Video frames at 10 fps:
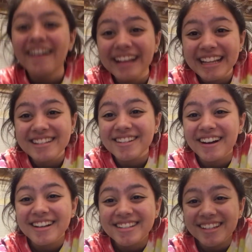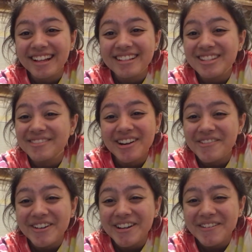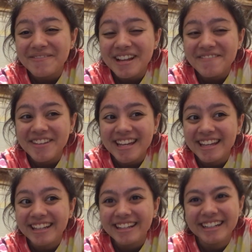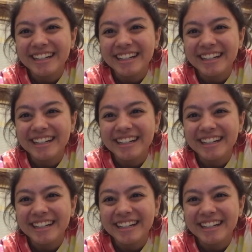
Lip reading: Okay, so I'll see you guys tomorrow morning with my fit.